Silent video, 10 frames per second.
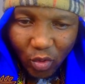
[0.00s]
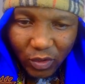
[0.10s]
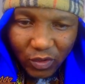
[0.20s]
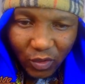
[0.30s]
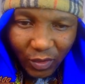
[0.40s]

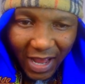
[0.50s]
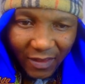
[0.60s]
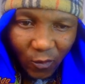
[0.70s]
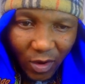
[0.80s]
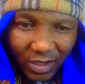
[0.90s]
so the
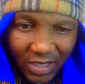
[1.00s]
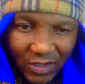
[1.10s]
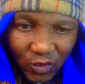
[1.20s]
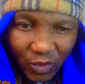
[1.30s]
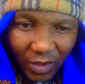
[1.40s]
other one
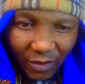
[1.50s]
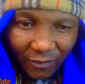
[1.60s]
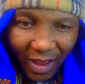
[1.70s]
is 25,